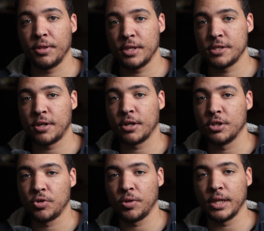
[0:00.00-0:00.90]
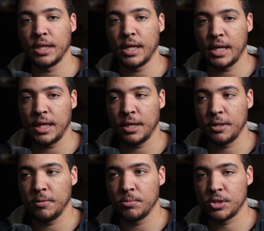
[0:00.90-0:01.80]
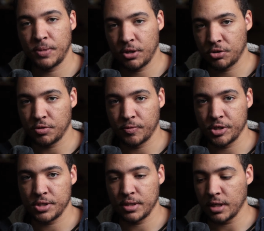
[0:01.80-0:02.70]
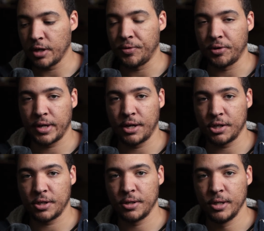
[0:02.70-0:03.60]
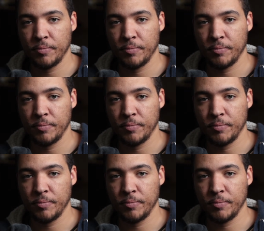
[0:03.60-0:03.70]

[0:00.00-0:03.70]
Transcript: then start controlling a spiritual version of their character,